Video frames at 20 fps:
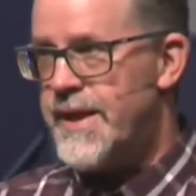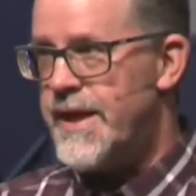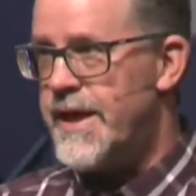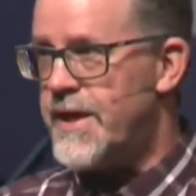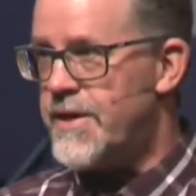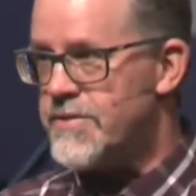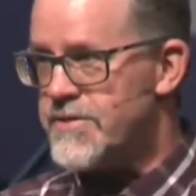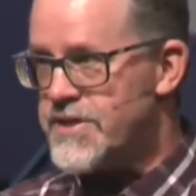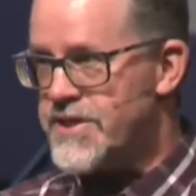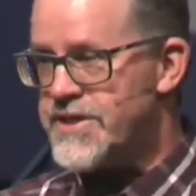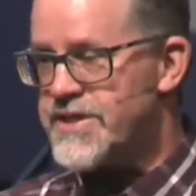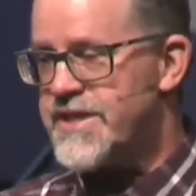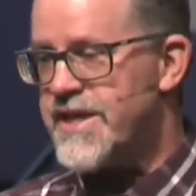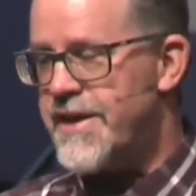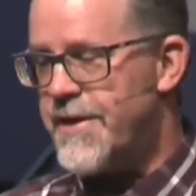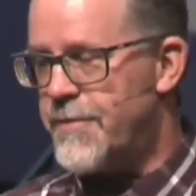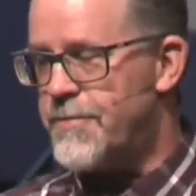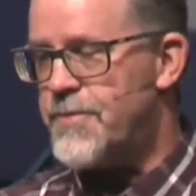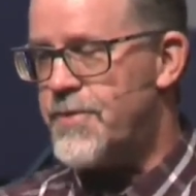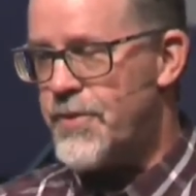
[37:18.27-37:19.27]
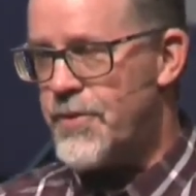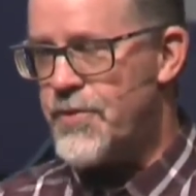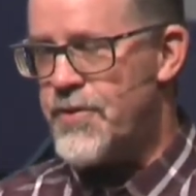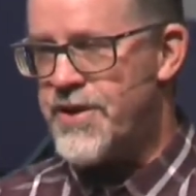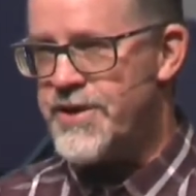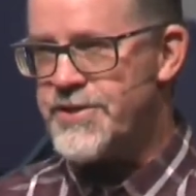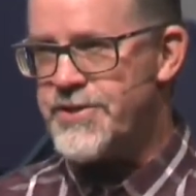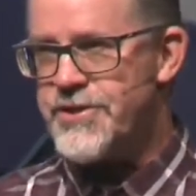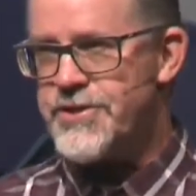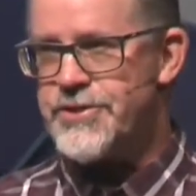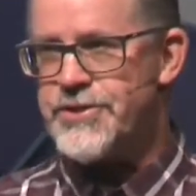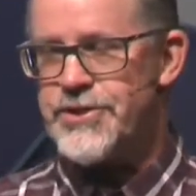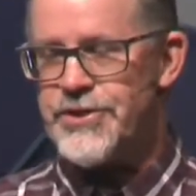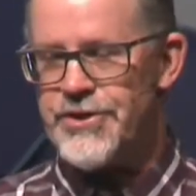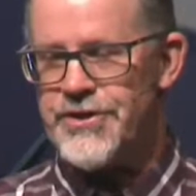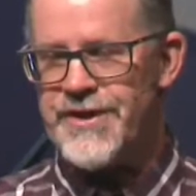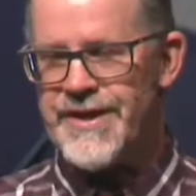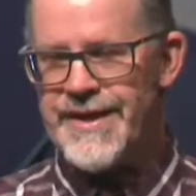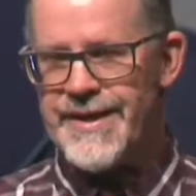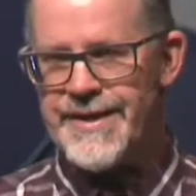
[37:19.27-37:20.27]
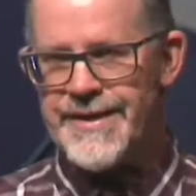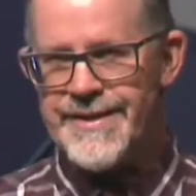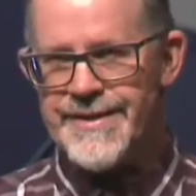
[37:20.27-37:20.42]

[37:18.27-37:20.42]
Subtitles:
and it'll just help you on your journey.